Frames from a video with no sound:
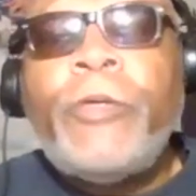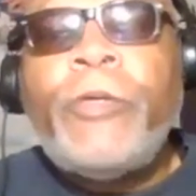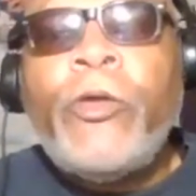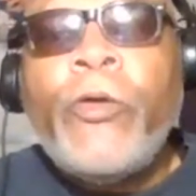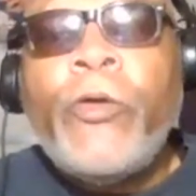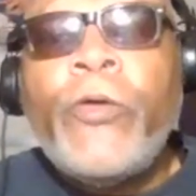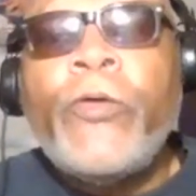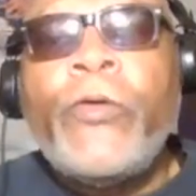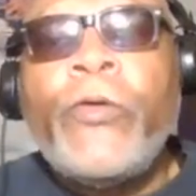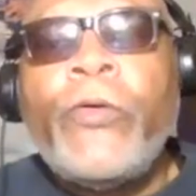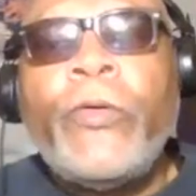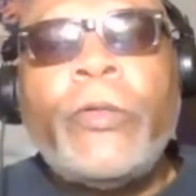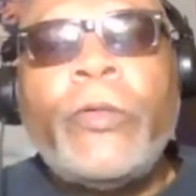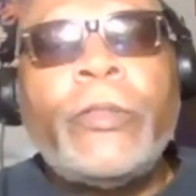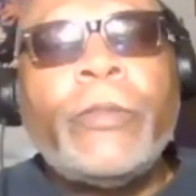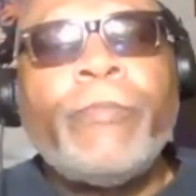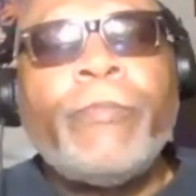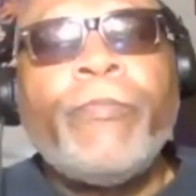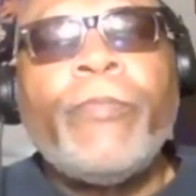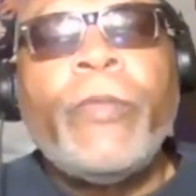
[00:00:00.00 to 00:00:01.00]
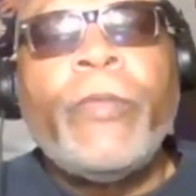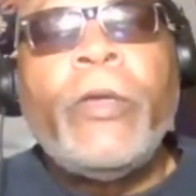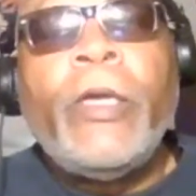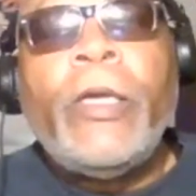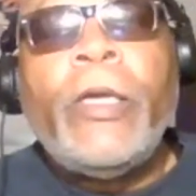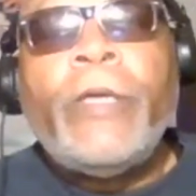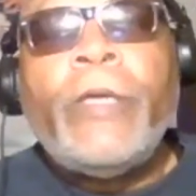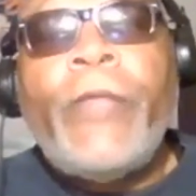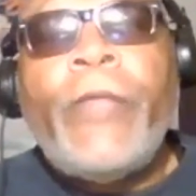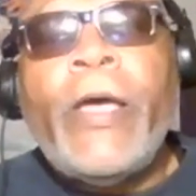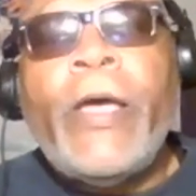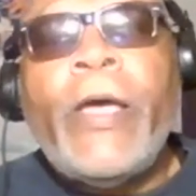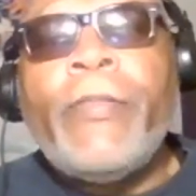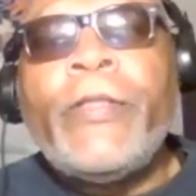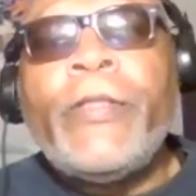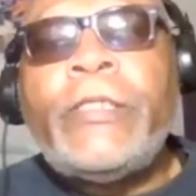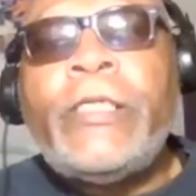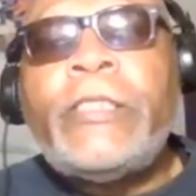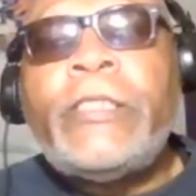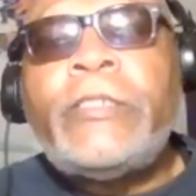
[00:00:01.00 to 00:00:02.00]
Tell the DC Public Service
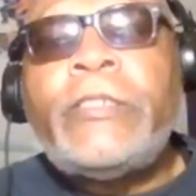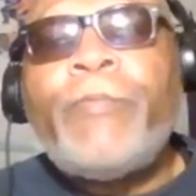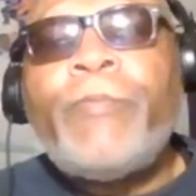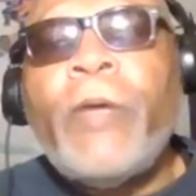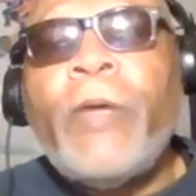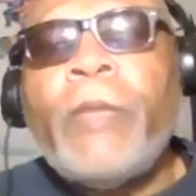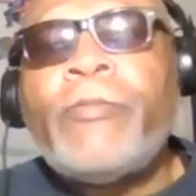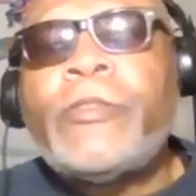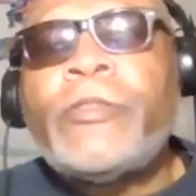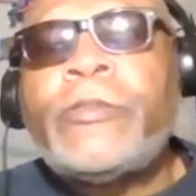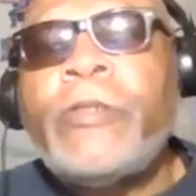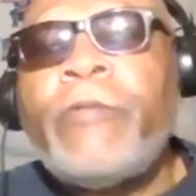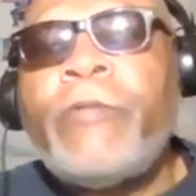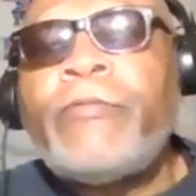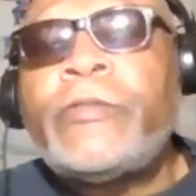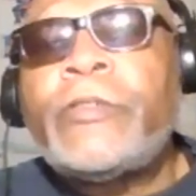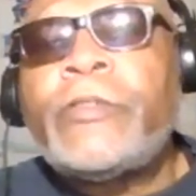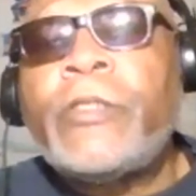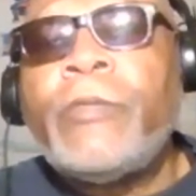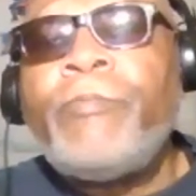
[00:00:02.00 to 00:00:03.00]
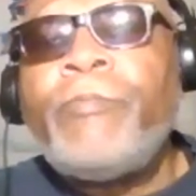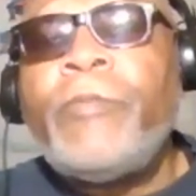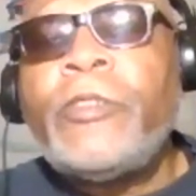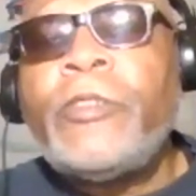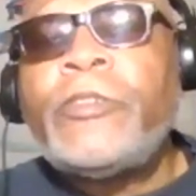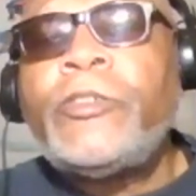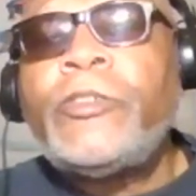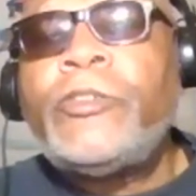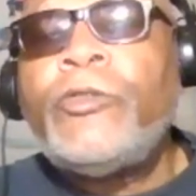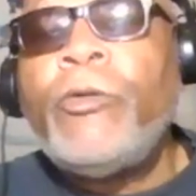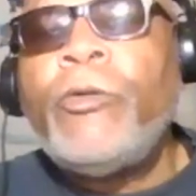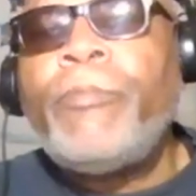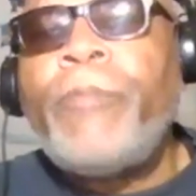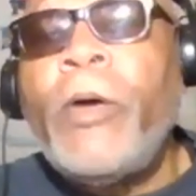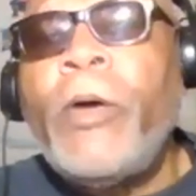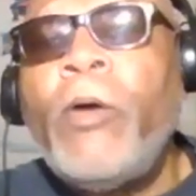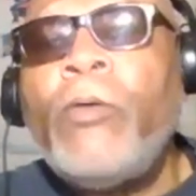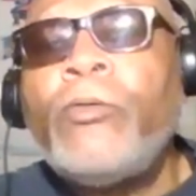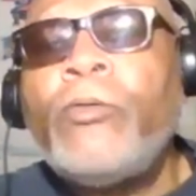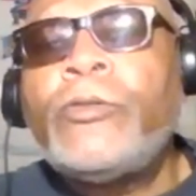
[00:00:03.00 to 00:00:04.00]
Commission to oppose
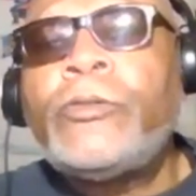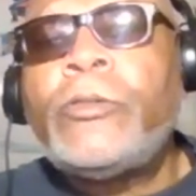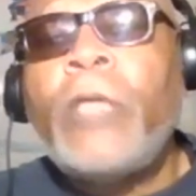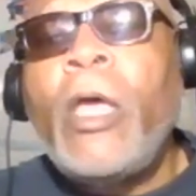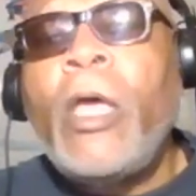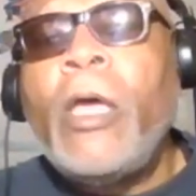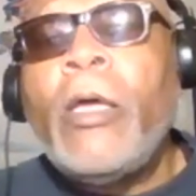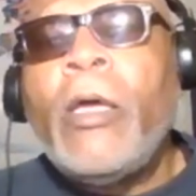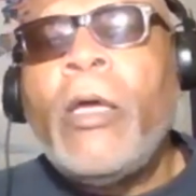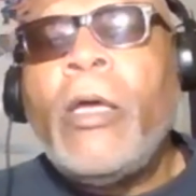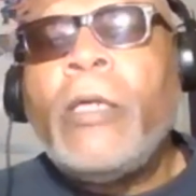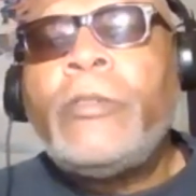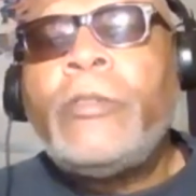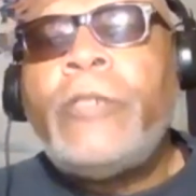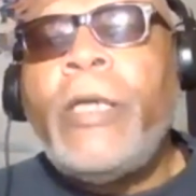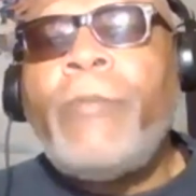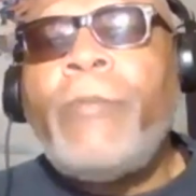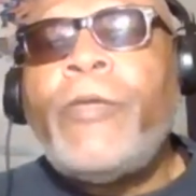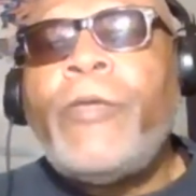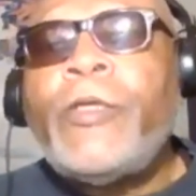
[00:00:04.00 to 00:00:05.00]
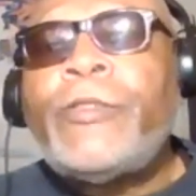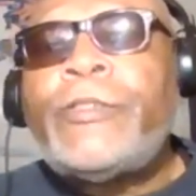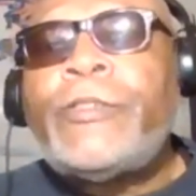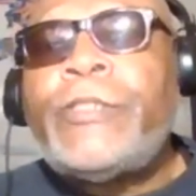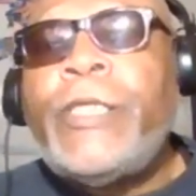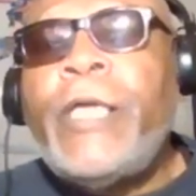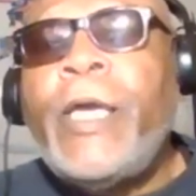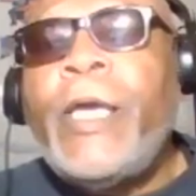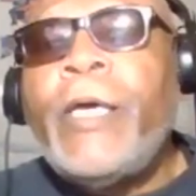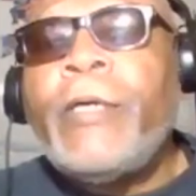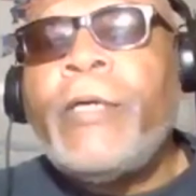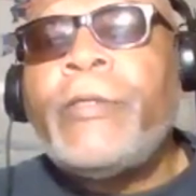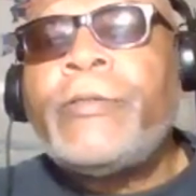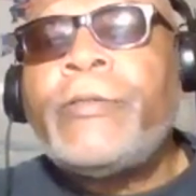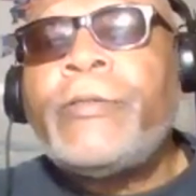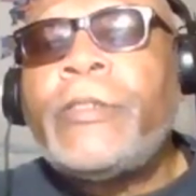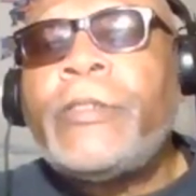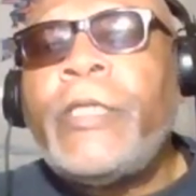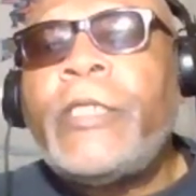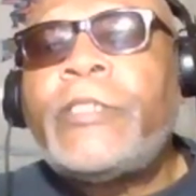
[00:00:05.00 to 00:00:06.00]
WGL's expensive rate
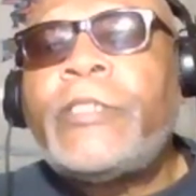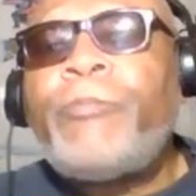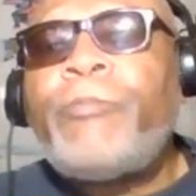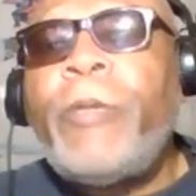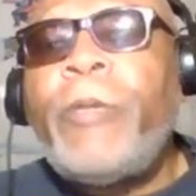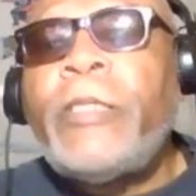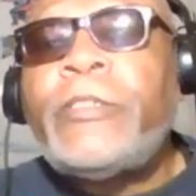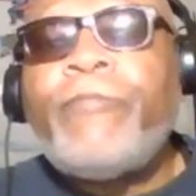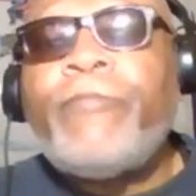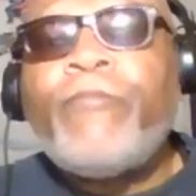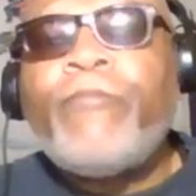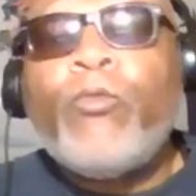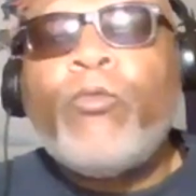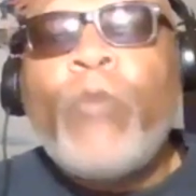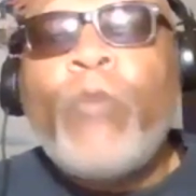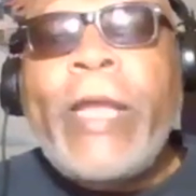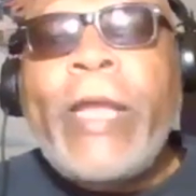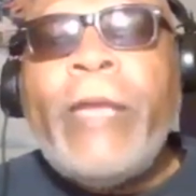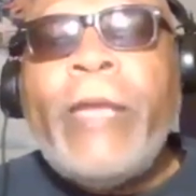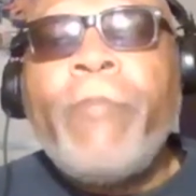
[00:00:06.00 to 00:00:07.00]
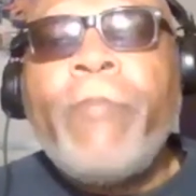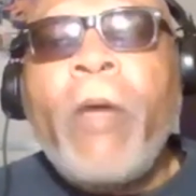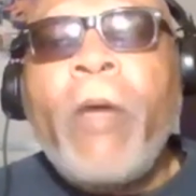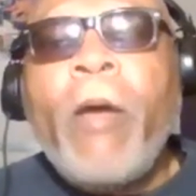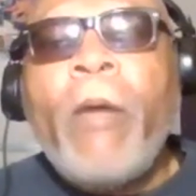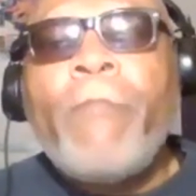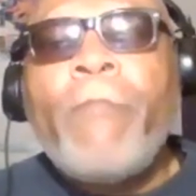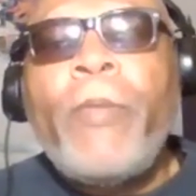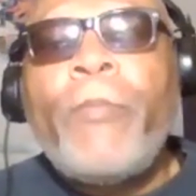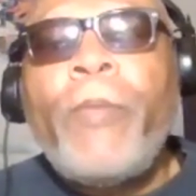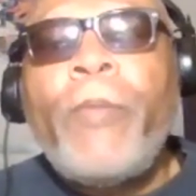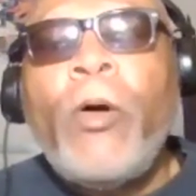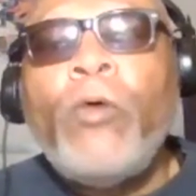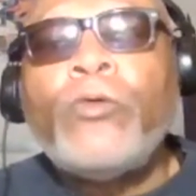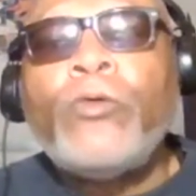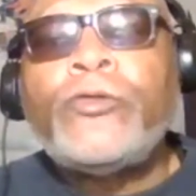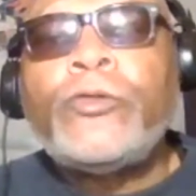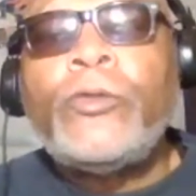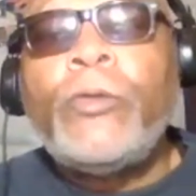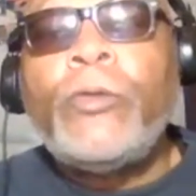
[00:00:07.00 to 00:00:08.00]
proposal in
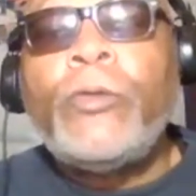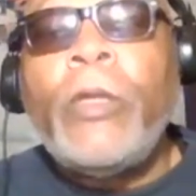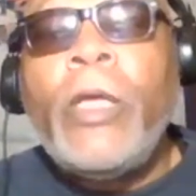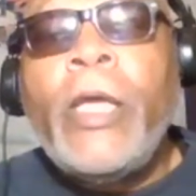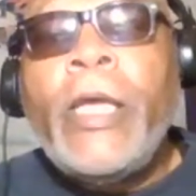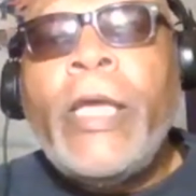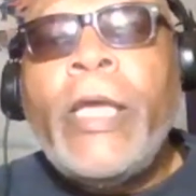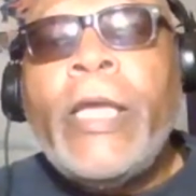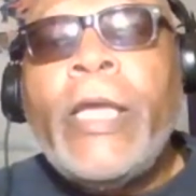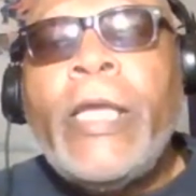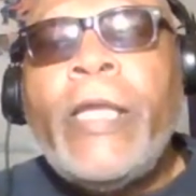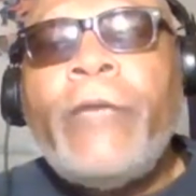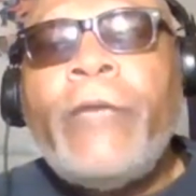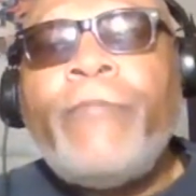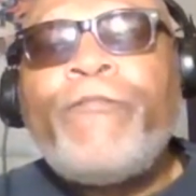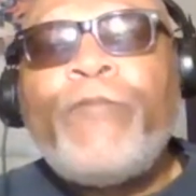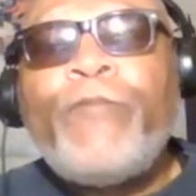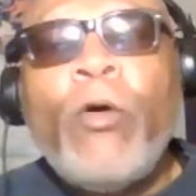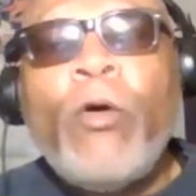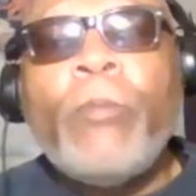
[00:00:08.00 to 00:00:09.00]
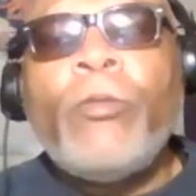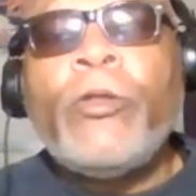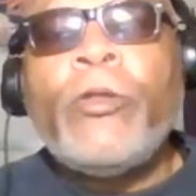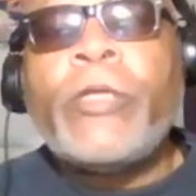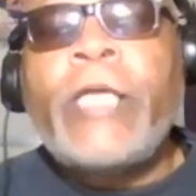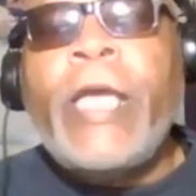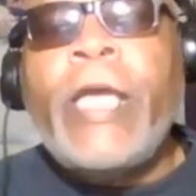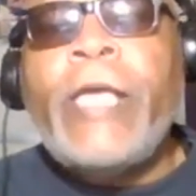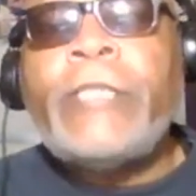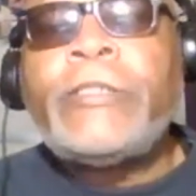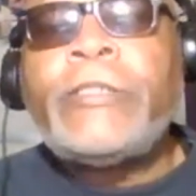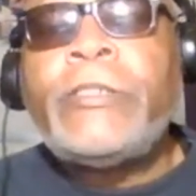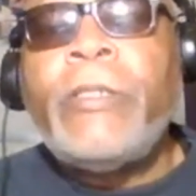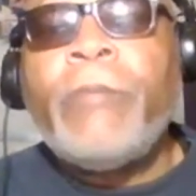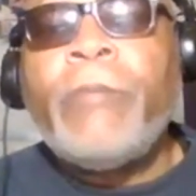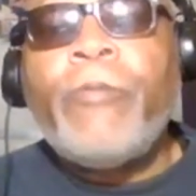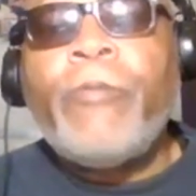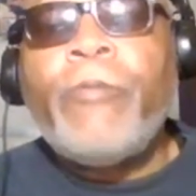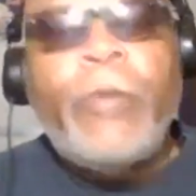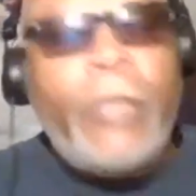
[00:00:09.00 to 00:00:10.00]
formal case number
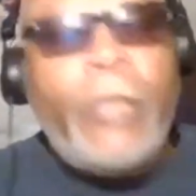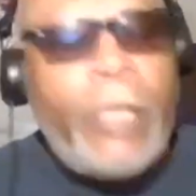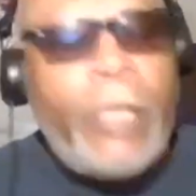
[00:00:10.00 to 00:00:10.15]
1180.